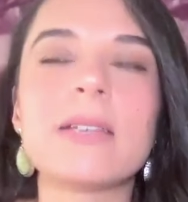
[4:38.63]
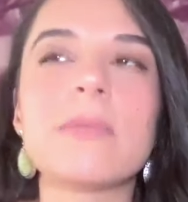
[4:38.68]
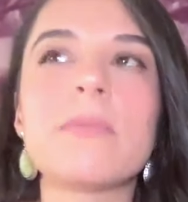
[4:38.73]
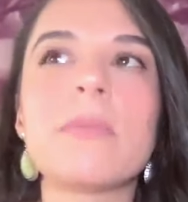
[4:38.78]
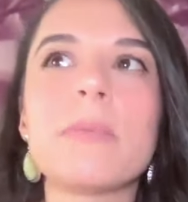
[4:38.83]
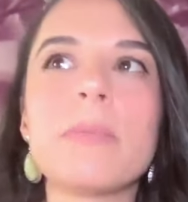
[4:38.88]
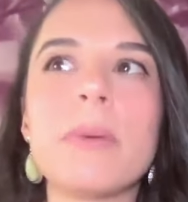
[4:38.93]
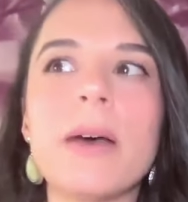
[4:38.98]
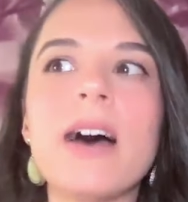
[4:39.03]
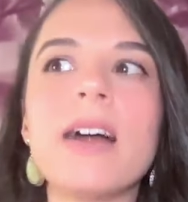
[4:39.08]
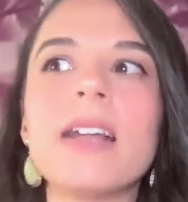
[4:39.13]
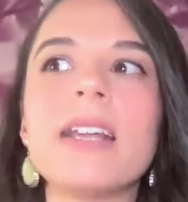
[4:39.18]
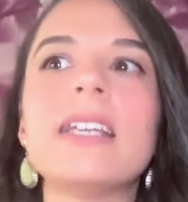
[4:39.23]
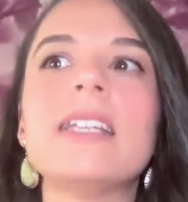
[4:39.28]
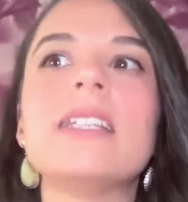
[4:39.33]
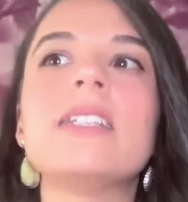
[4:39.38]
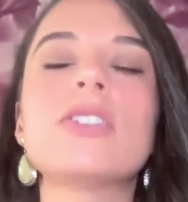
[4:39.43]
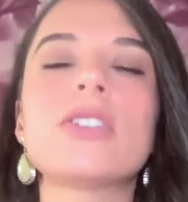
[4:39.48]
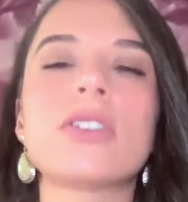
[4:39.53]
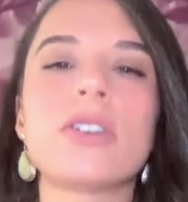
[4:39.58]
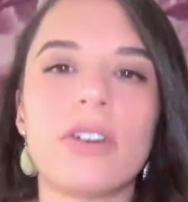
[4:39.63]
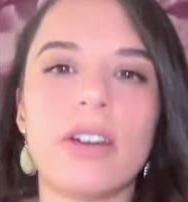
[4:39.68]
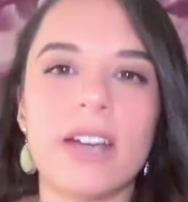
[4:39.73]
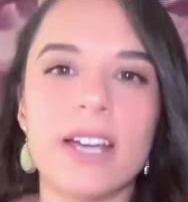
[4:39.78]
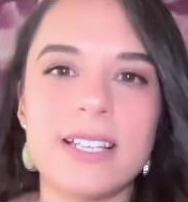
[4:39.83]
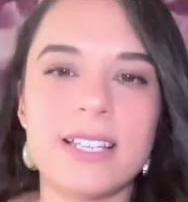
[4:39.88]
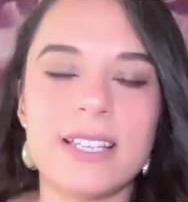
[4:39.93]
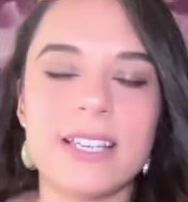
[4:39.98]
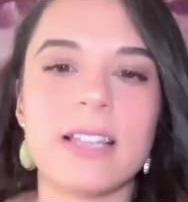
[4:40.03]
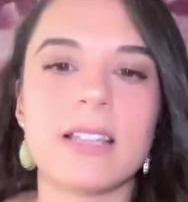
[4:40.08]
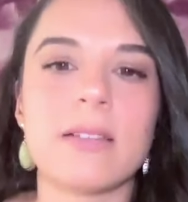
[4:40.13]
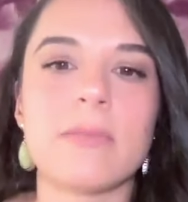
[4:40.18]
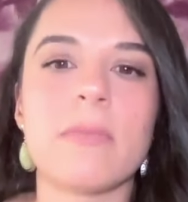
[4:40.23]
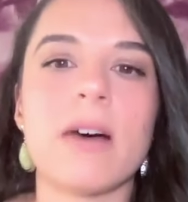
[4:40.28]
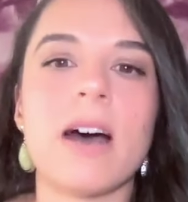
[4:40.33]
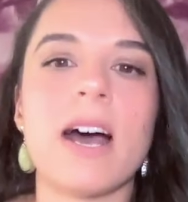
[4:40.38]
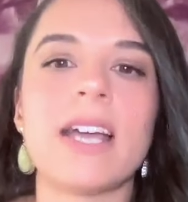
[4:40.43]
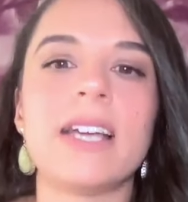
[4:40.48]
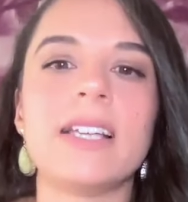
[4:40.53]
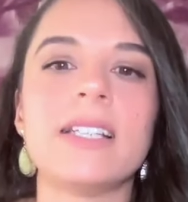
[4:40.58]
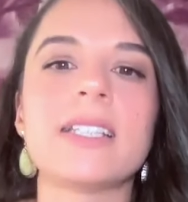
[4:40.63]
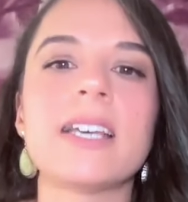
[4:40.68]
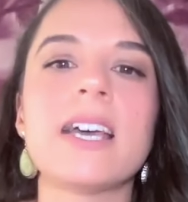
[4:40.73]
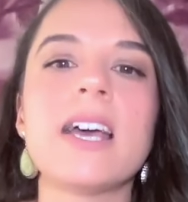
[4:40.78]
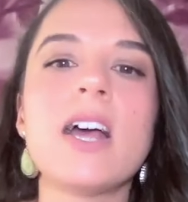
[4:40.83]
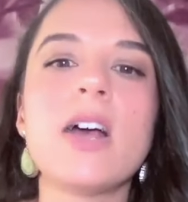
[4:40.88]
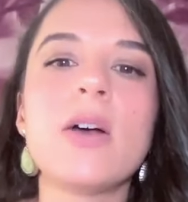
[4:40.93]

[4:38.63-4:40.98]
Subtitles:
I'm about integrating the mind,